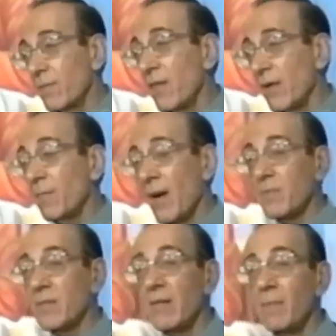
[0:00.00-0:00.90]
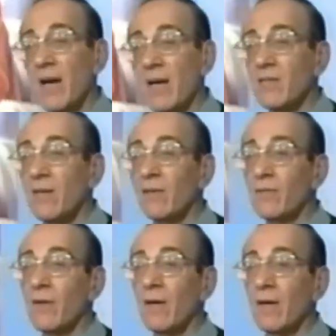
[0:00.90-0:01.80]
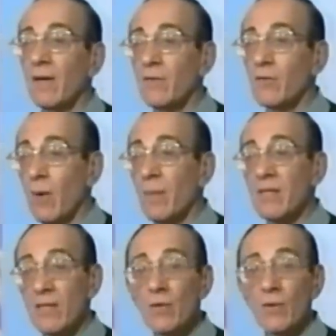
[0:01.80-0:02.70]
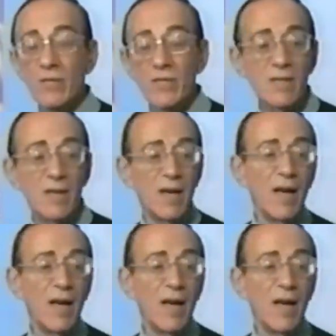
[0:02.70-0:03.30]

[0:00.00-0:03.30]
I think perhaps the best of uh, Swami's discourses.